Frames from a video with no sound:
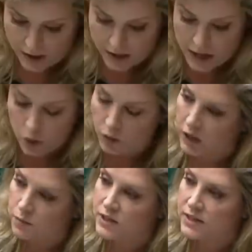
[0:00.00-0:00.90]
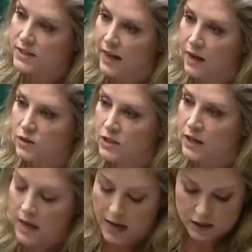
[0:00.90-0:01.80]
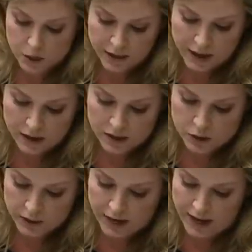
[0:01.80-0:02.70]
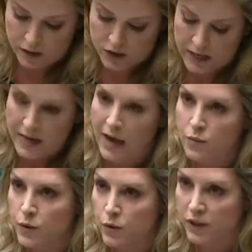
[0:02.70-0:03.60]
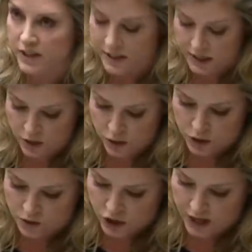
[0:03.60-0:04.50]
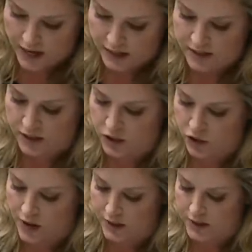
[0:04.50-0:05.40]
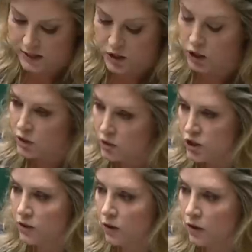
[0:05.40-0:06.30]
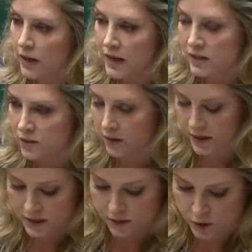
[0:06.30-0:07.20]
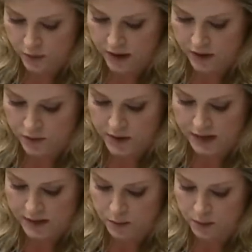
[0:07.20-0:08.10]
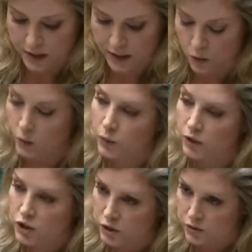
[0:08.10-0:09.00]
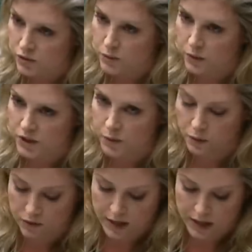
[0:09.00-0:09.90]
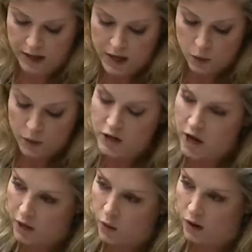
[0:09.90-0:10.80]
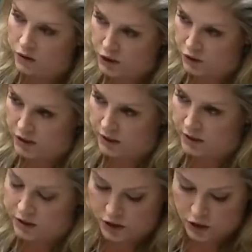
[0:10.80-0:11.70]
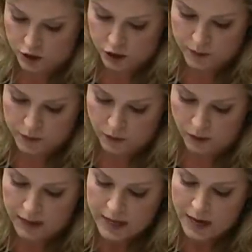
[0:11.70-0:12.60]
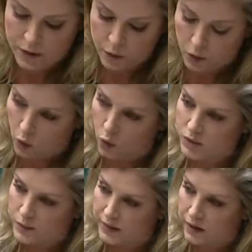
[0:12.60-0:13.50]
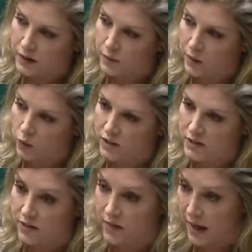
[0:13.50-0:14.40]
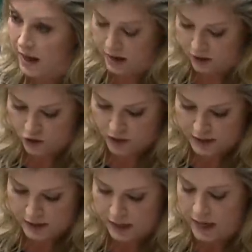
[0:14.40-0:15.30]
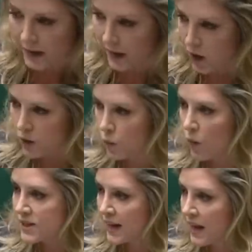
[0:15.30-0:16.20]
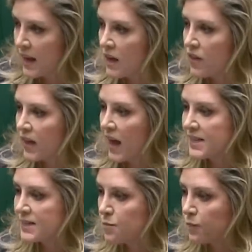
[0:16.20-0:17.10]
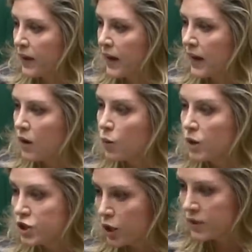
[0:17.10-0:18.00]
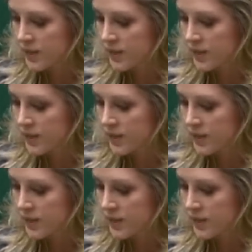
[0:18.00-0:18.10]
way, will come to this House to be held to account, and we will continue to reject the distracting, delusional and divisive debate from the SNP. We will do the responsible thing. We know our duty to the Scottish people, and we will always be guided by what is in their interest. And I hope one day the SNP will do